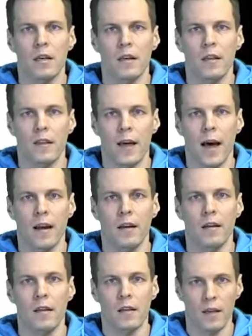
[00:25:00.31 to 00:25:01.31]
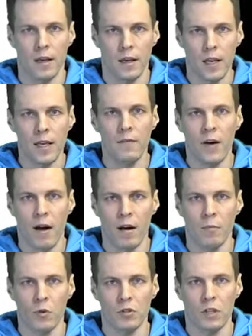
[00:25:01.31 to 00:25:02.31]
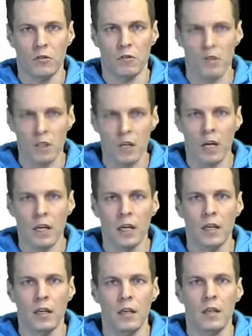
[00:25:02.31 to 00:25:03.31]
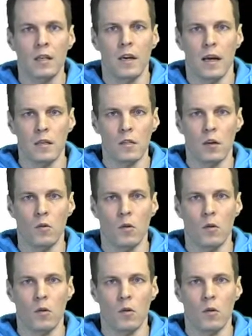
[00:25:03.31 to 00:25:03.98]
than the key variables that you're studying, and so on.